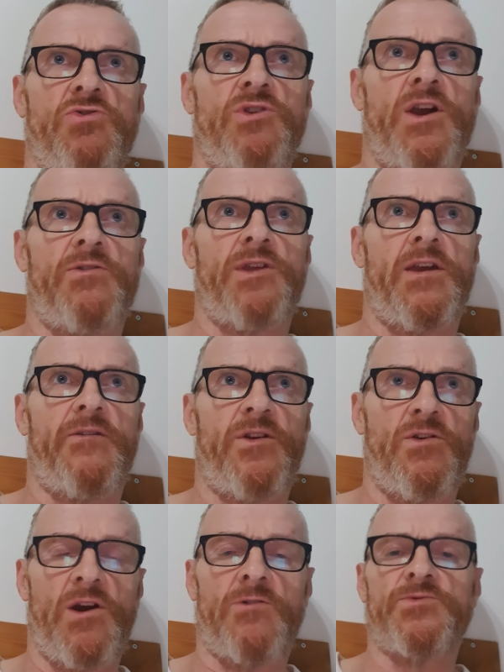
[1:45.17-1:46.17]
that if
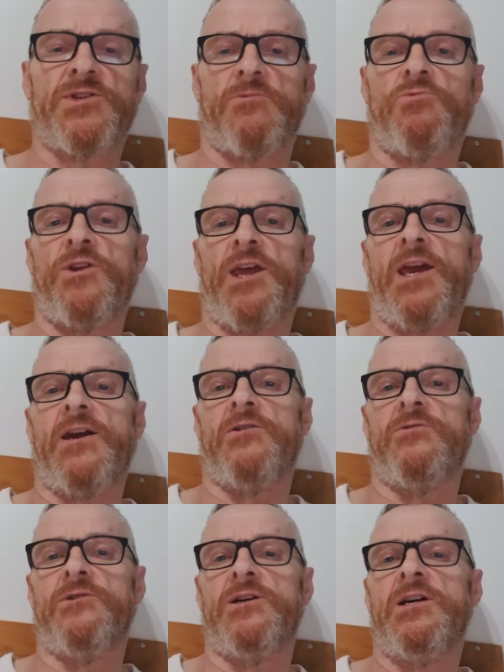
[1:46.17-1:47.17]
you help someone
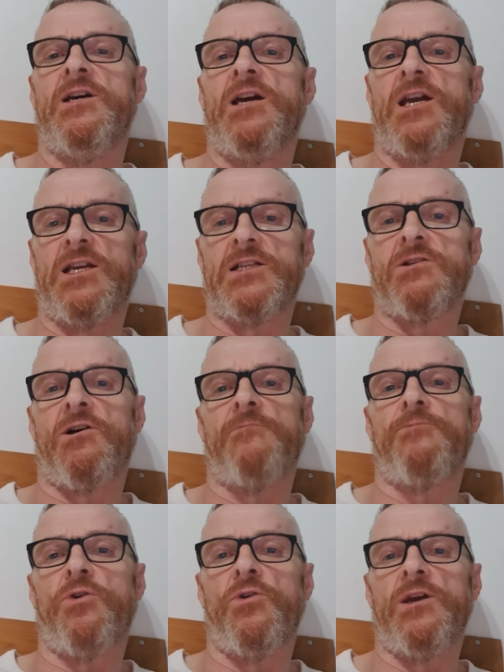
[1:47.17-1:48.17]
out, it's like
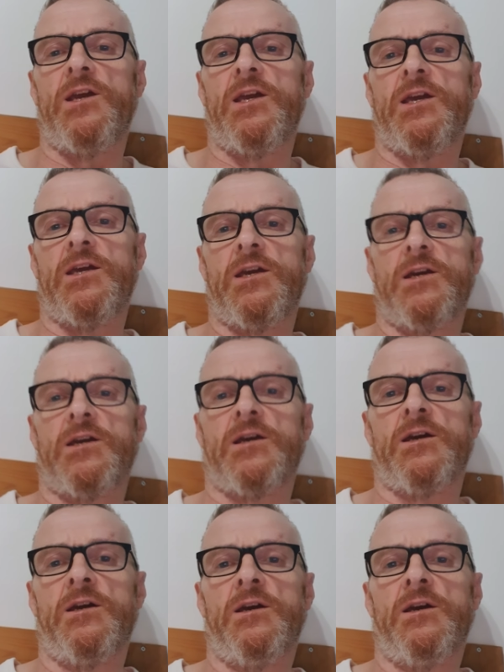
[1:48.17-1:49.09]
putting